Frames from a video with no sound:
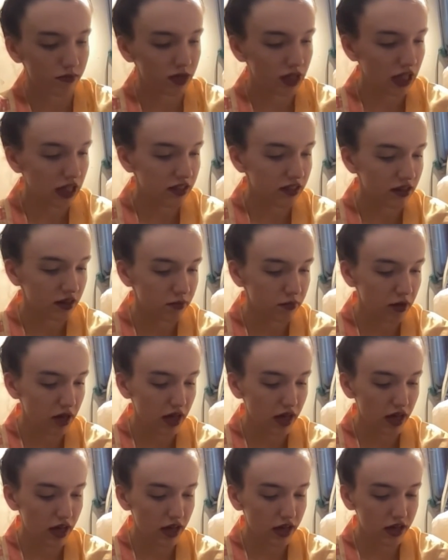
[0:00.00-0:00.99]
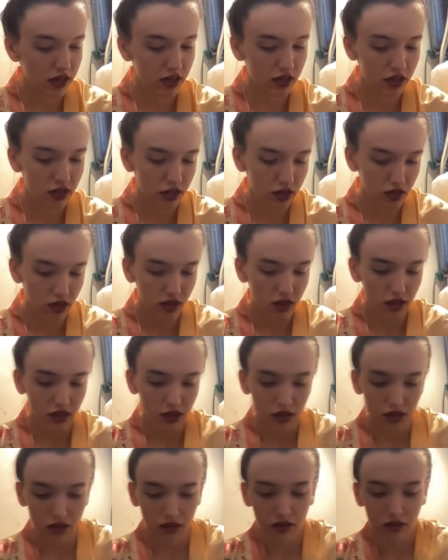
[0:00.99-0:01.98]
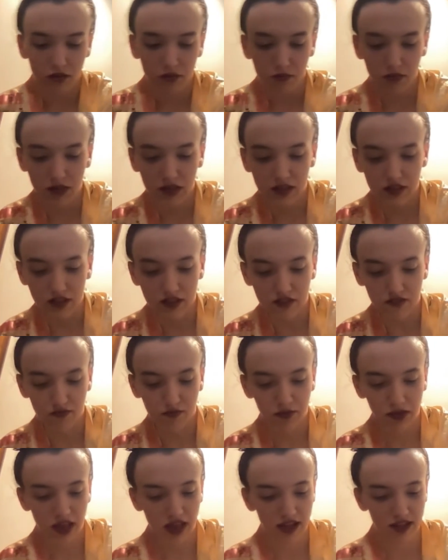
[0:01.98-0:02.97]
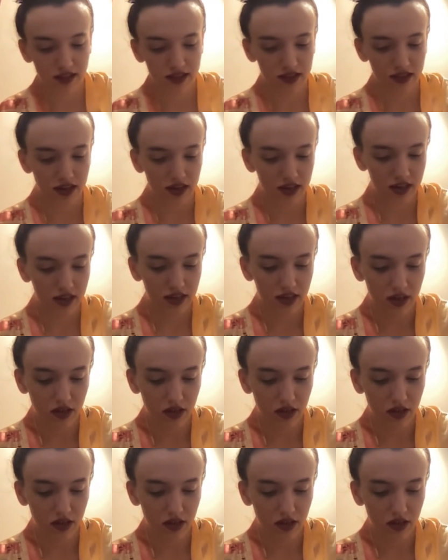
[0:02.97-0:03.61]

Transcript: Plastic bag, pieces of plastic.